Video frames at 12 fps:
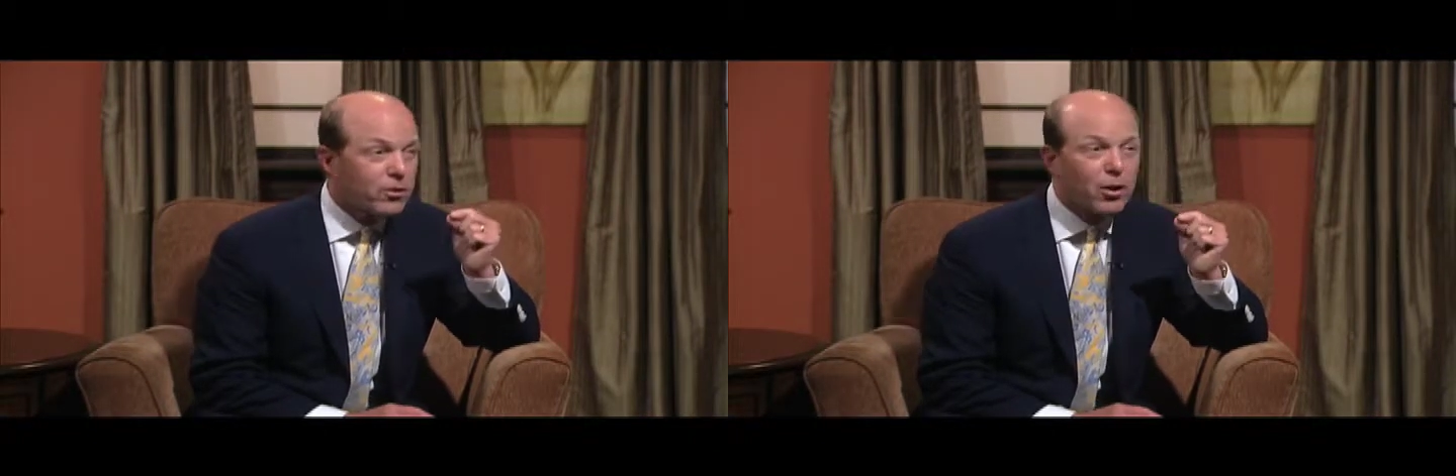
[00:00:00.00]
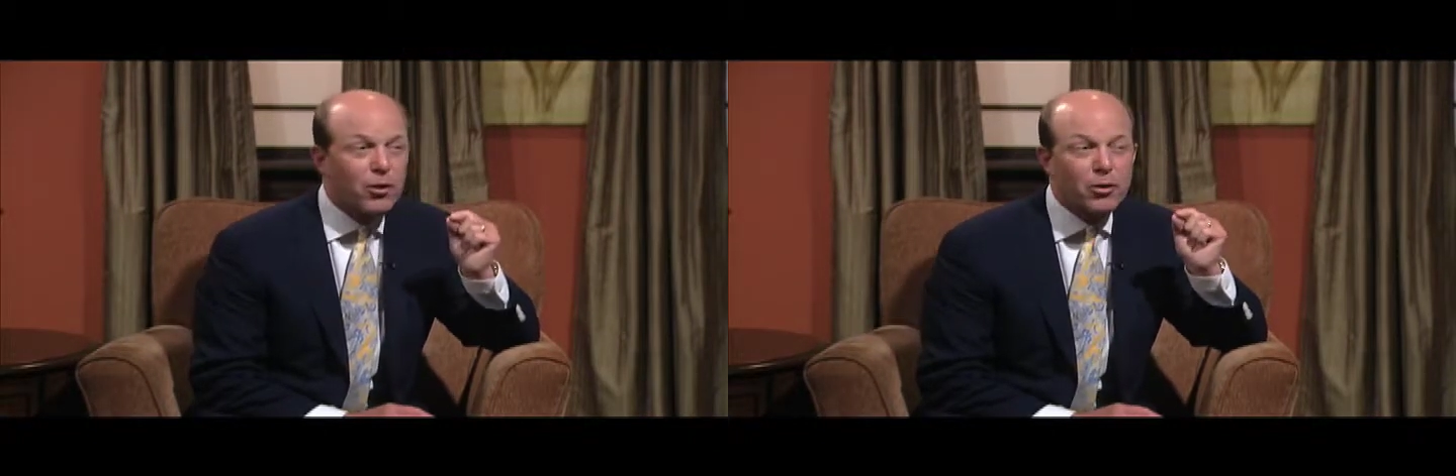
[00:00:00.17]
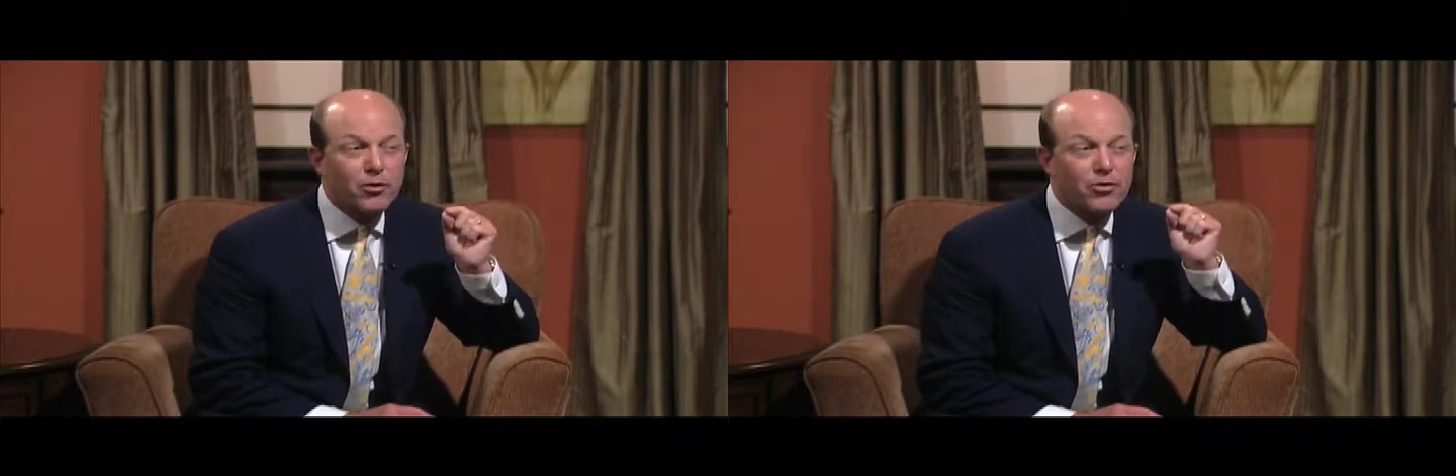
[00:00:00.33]
You
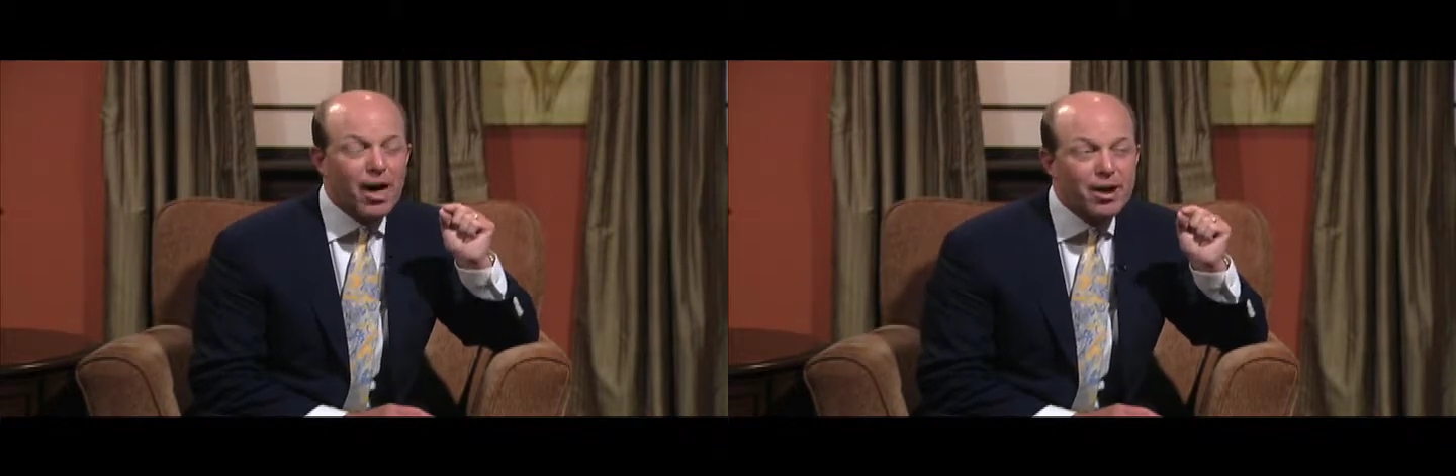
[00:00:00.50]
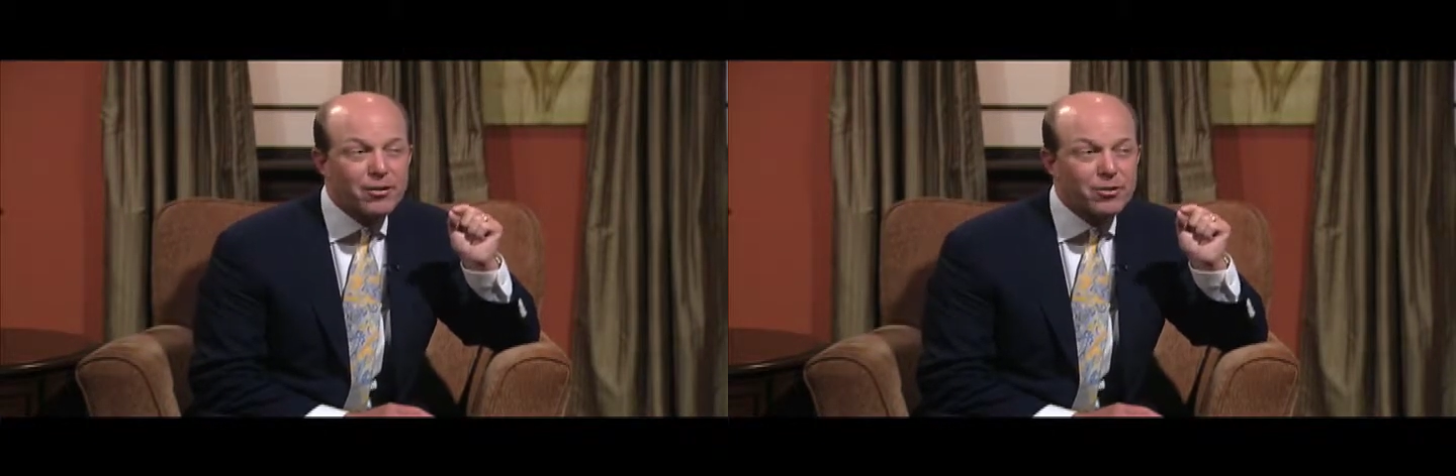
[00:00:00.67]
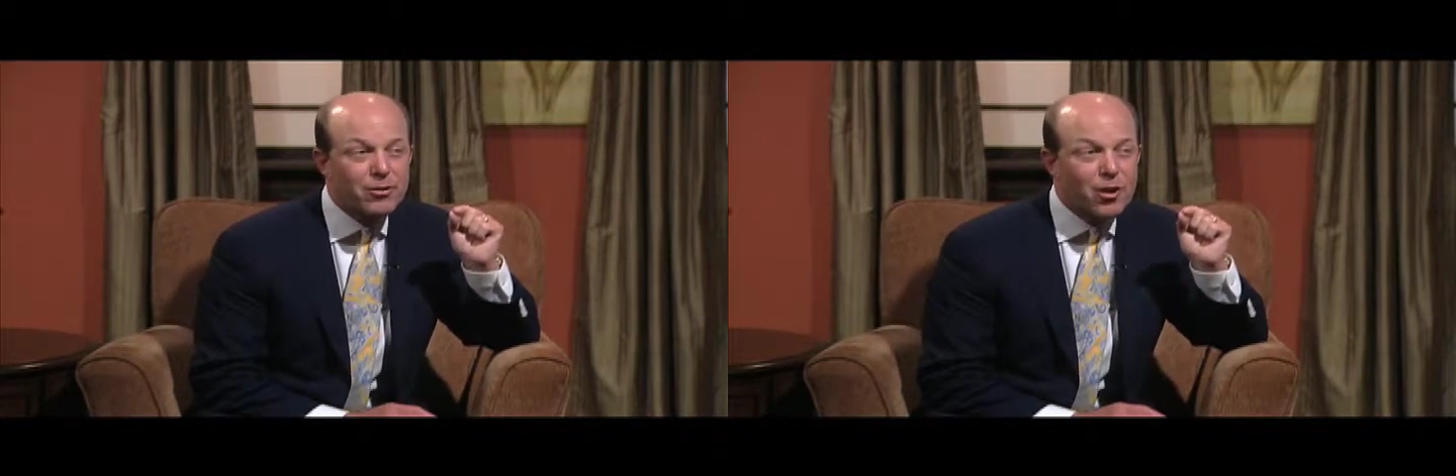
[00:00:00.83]
know, the
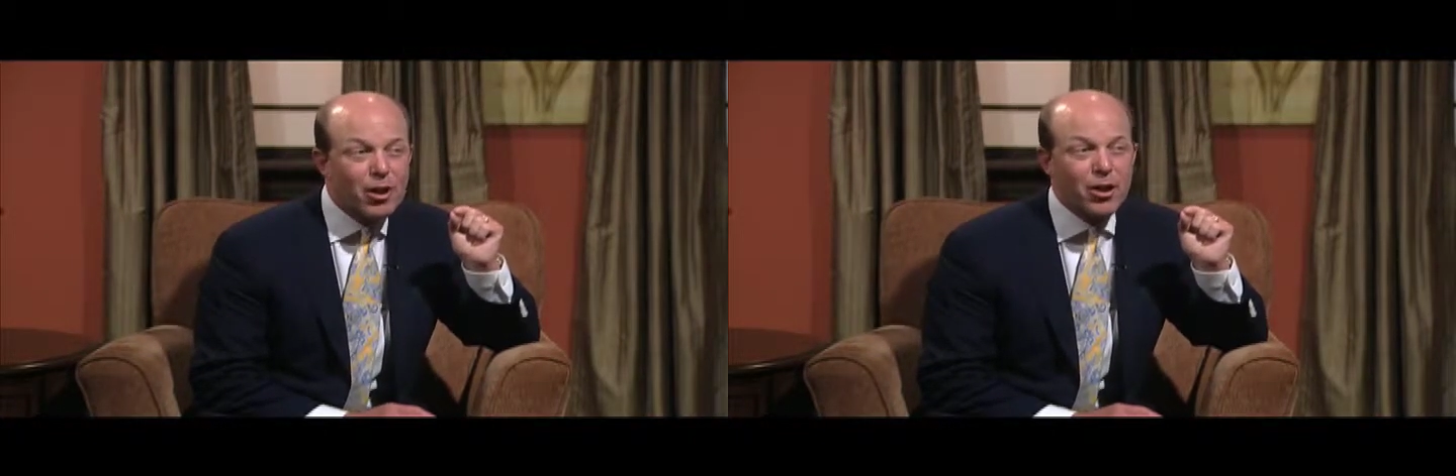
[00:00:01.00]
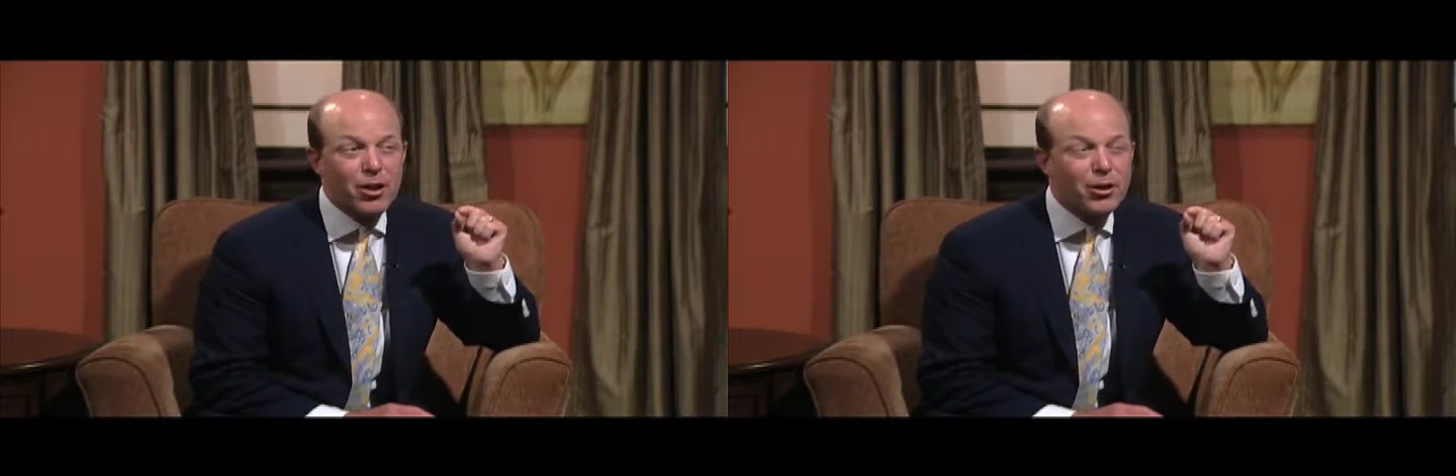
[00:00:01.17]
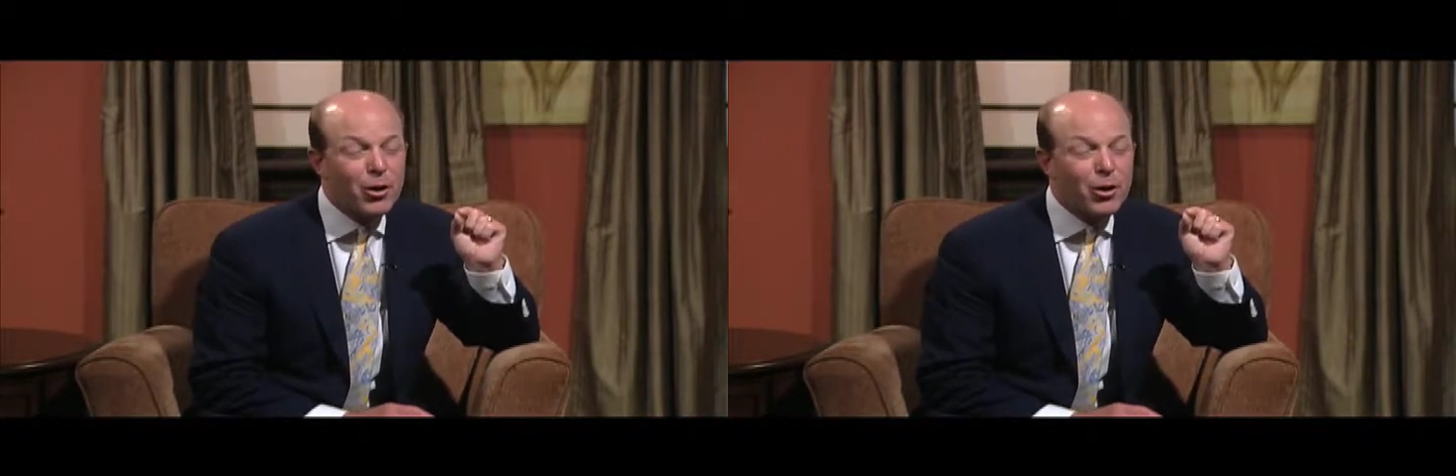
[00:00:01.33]
sinuses and the